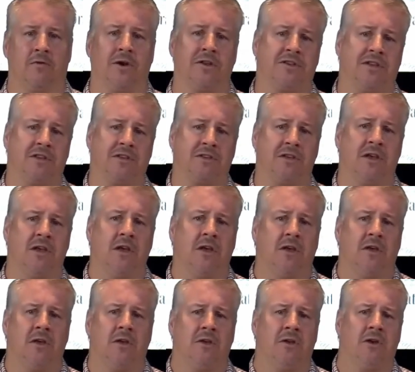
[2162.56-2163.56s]
For instance,
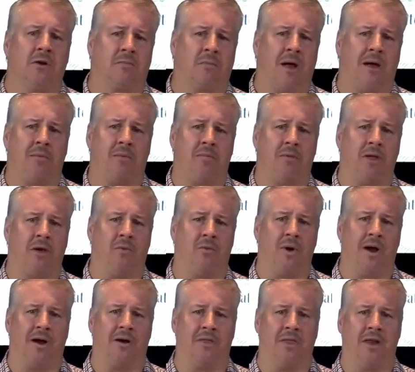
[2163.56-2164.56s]
you're probably
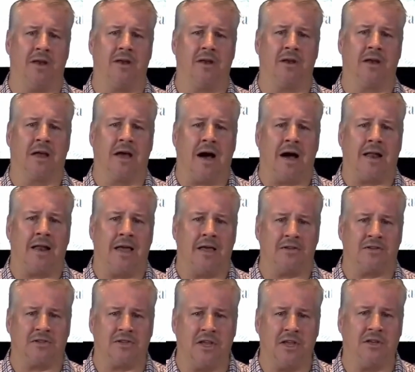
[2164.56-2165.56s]
aware that God
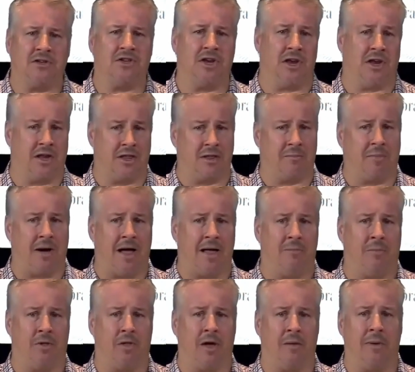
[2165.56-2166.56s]
has teaching in the
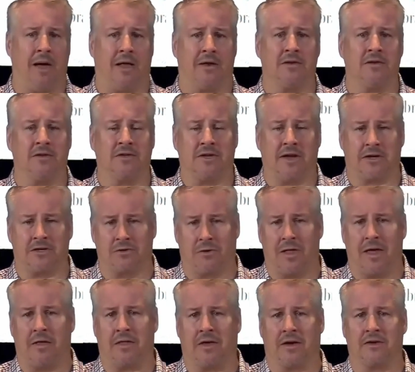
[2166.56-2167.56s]
Bible about
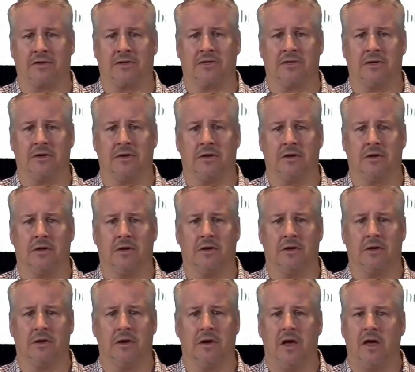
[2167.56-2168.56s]
sexual ethics.
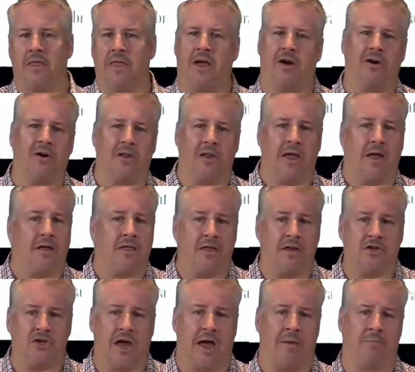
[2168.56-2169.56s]
They aren't
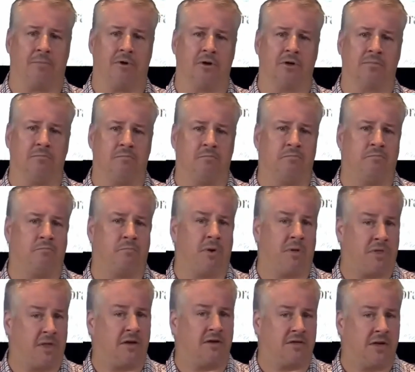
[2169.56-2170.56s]
lengthy chapters,
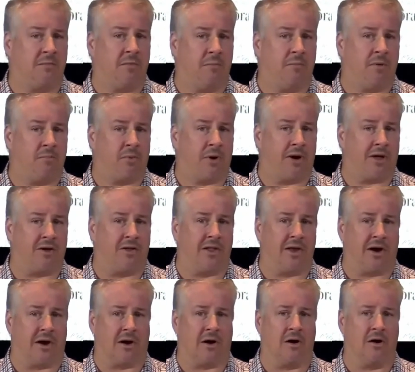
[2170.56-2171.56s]
but they seem to be pretty
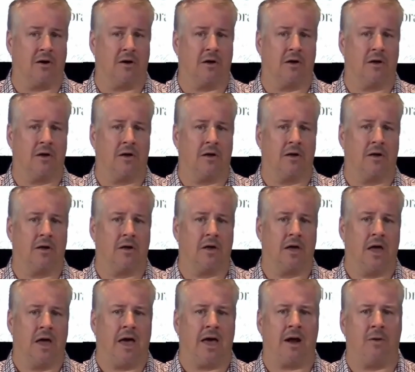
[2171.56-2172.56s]
clear.
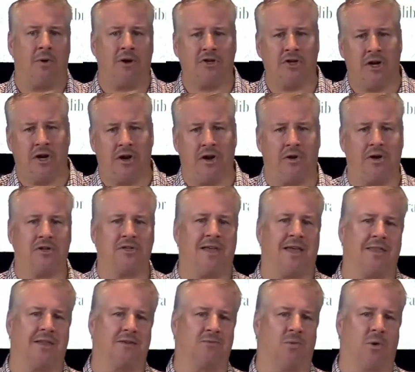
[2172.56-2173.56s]
And I want you to
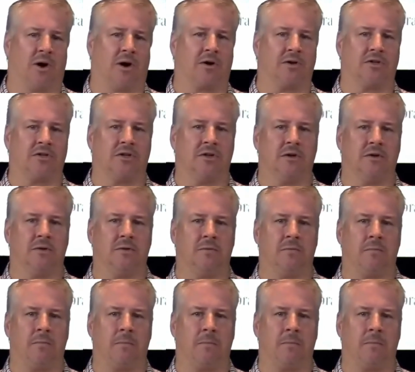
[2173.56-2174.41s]
notice how this works.